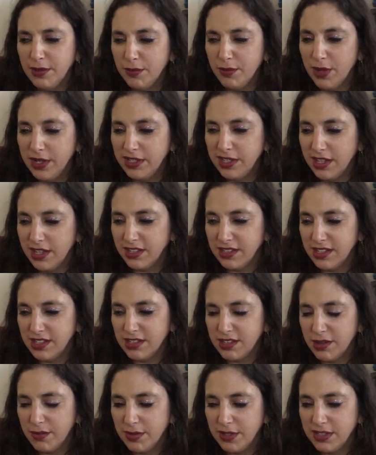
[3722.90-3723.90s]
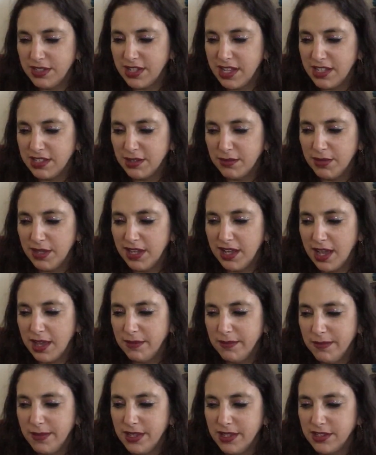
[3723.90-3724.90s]
what did someone say something?
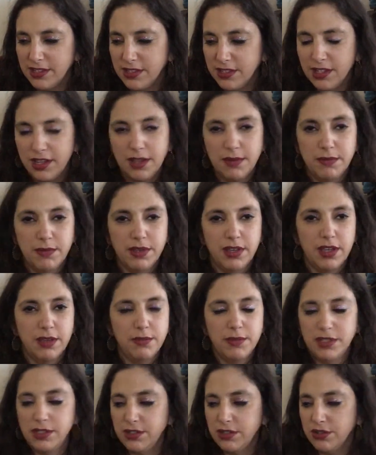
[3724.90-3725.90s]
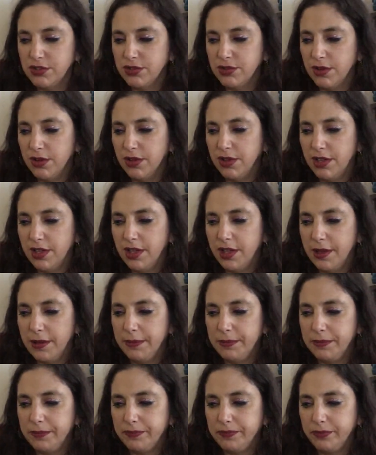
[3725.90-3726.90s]
I missed. I missed a troll, huh?
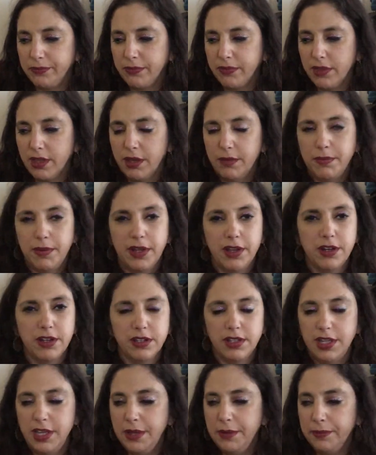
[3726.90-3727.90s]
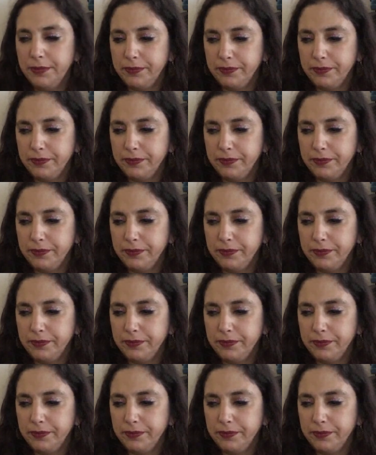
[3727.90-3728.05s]
Apparently.